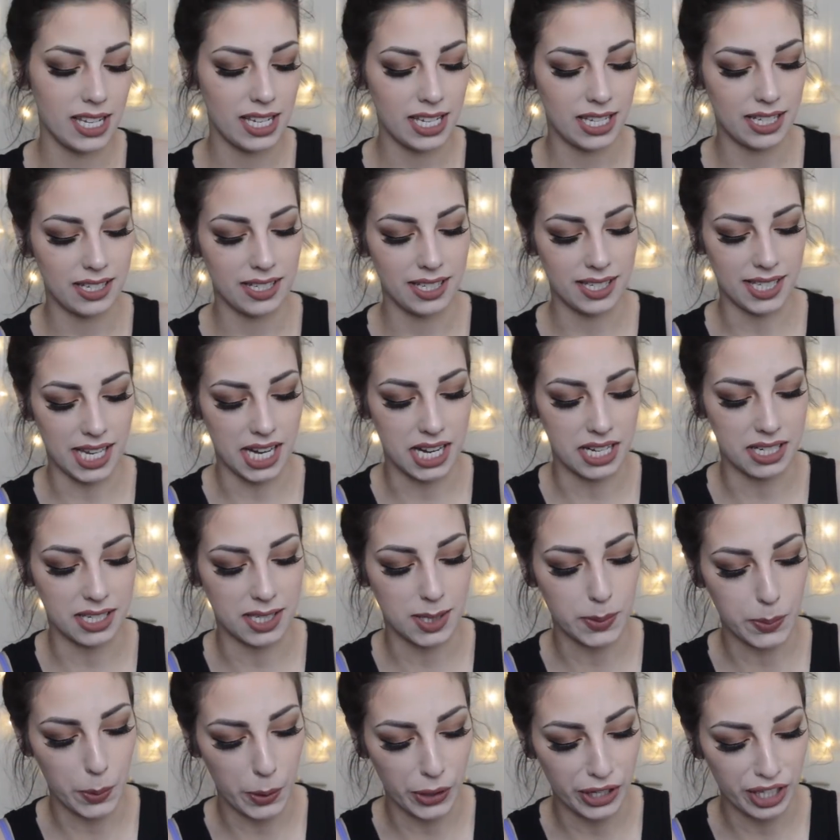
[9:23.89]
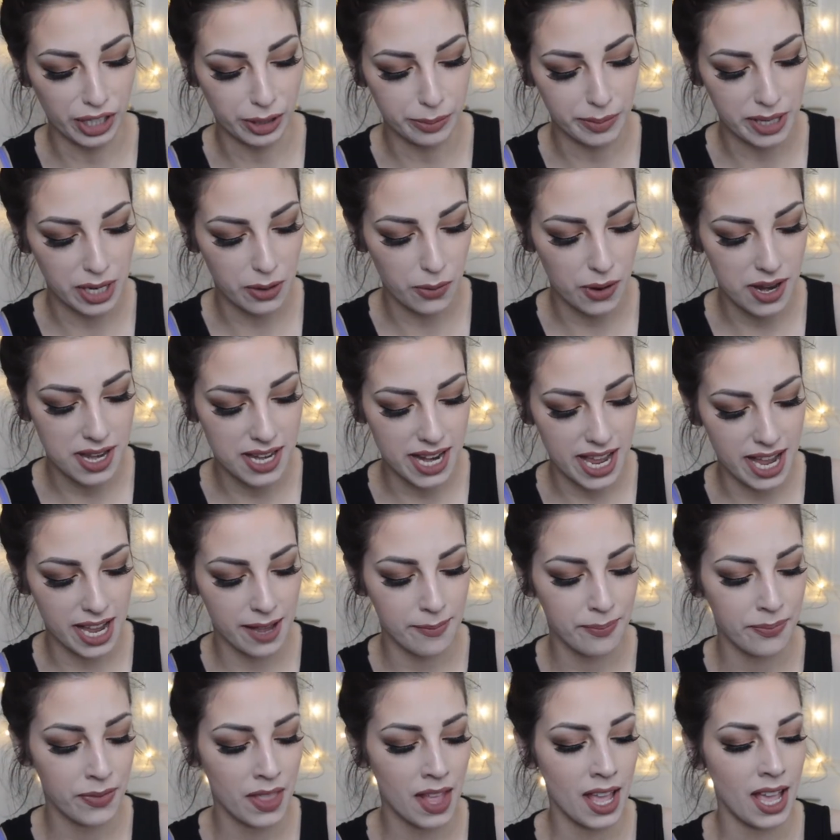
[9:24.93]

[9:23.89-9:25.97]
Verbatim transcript: He decided to spoil me one day.